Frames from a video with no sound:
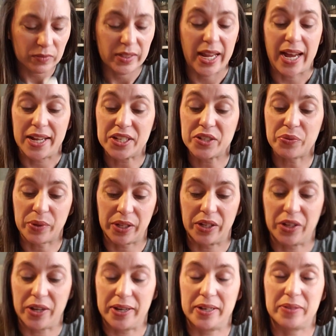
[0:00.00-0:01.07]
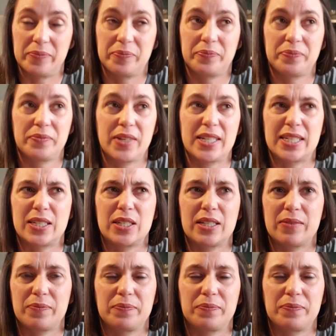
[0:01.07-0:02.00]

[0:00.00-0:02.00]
yeah, it's really good. It's,